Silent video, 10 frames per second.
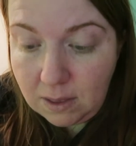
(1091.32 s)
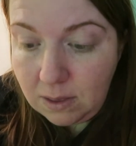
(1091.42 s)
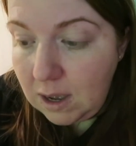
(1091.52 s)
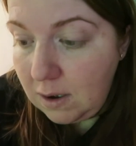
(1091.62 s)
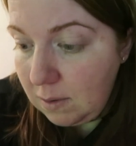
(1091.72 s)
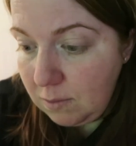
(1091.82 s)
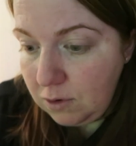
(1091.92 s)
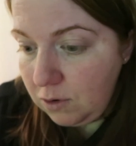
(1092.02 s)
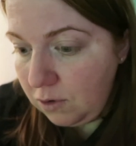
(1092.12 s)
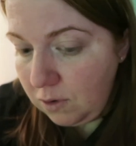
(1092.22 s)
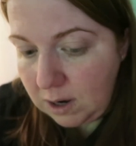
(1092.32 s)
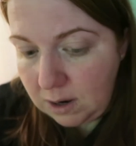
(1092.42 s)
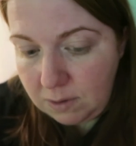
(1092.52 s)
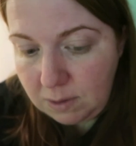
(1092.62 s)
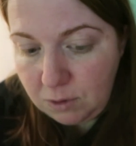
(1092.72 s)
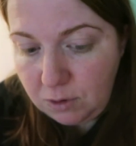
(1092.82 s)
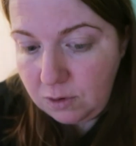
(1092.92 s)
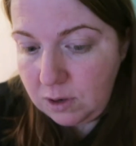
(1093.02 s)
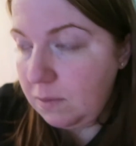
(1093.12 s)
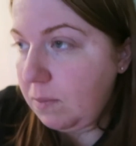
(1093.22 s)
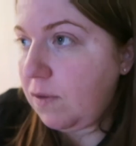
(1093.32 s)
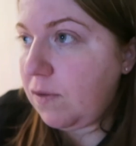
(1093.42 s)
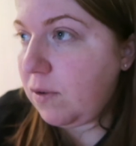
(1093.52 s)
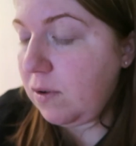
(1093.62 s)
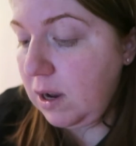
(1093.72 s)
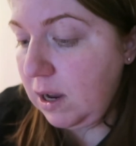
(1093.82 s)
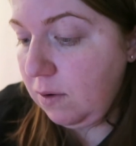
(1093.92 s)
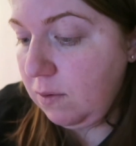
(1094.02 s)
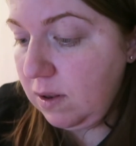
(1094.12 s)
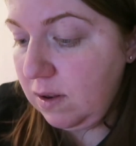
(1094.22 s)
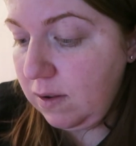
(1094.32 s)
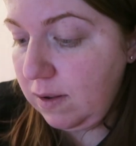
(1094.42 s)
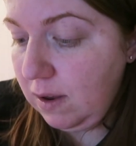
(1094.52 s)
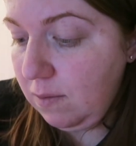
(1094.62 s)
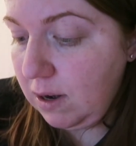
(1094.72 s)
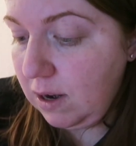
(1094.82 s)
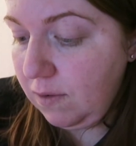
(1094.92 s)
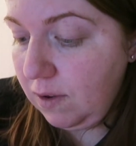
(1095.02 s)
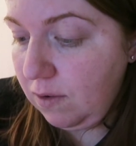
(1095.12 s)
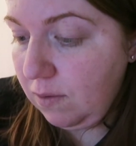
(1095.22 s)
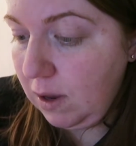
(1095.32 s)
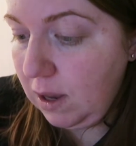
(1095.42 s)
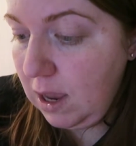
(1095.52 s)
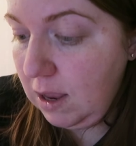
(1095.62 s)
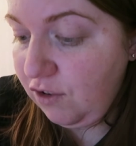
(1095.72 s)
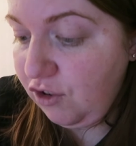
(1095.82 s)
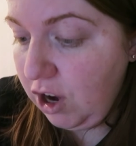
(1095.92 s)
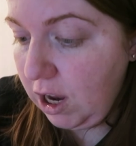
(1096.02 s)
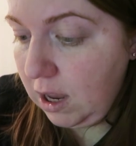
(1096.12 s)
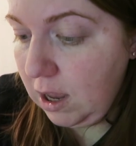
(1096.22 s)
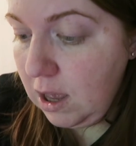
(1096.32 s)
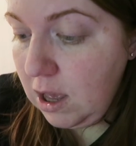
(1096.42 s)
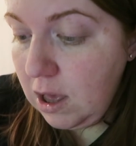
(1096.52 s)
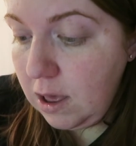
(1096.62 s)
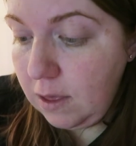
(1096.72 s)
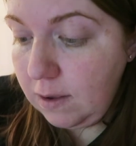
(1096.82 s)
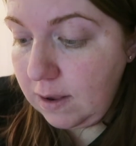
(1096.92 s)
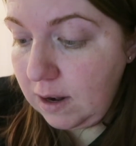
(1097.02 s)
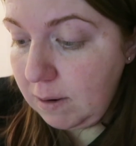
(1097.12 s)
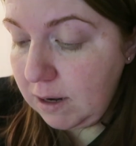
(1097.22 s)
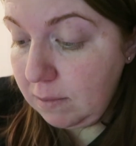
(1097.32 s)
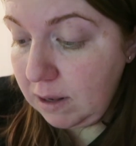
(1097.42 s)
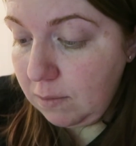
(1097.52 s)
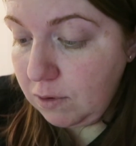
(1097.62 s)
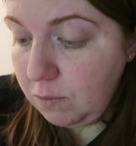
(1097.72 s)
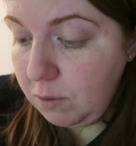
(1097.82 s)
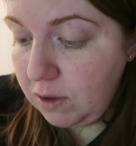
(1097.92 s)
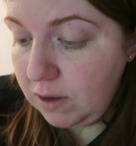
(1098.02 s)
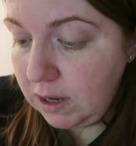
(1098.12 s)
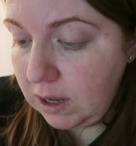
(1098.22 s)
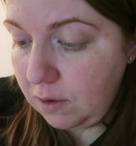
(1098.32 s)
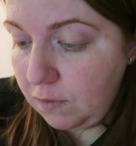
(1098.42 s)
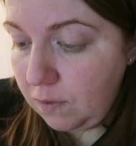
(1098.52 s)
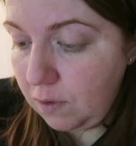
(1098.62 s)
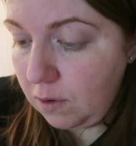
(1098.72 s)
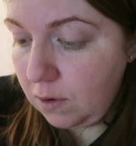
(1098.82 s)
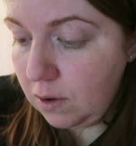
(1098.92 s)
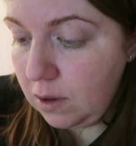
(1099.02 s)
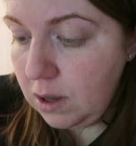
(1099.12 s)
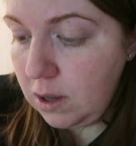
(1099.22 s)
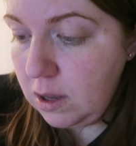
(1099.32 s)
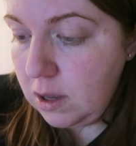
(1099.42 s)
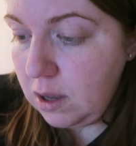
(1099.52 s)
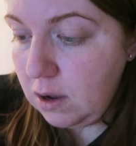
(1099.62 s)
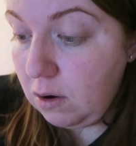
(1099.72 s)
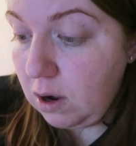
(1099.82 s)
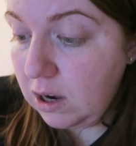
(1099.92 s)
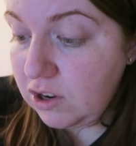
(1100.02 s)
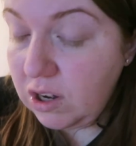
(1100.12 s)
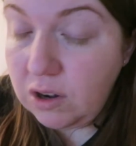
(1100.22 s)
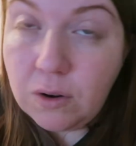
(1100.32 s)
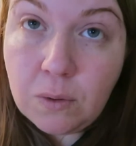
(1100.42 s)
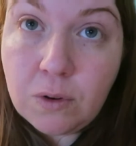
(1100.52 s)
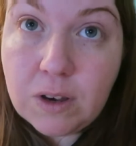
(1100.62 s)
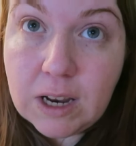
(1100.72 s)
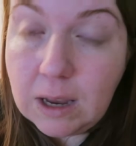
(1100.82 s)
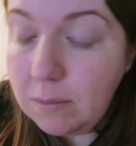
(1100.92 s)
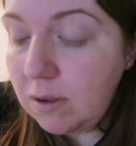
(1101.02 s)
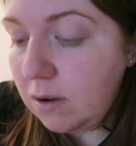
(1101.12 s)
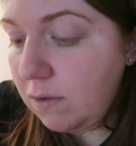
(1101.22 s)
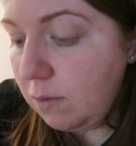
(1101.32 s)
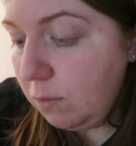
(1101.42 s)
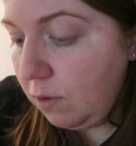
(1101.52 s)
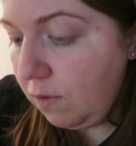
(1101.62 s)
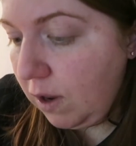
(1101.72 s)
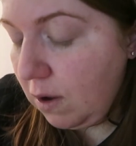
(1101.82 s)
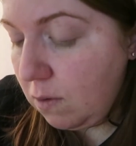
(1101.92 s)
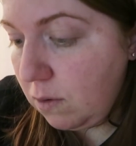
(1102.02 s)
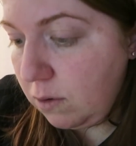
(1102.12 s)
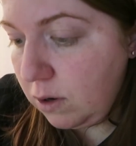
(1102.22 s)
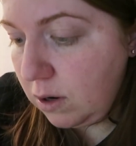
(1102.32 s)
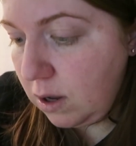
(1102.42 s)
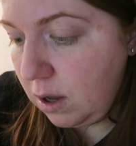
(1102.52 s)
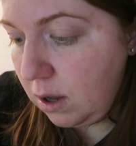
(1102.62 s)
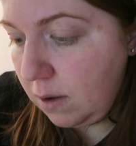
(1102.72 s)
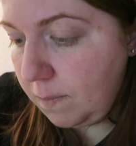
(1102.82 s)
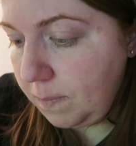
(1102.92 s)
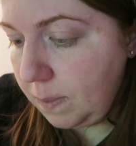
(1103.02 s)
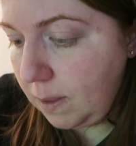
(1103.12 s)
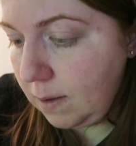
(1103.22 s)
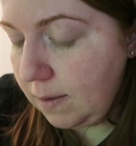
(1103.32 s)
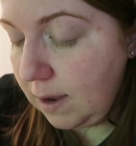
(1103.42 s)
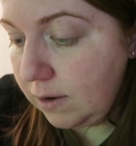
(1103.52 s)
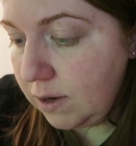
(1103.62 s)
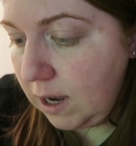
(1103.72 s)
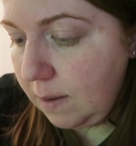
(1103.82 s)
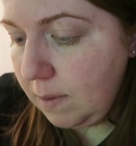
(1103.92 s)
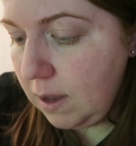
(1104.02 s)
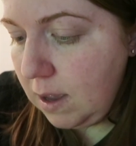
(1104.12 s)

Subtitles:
Now I'm gonna do now, what I'm gonna do now before I go and see what Alfie's doing is check the cinema times. I want to book the tickets for, or actually know the times of the movie on Saturday.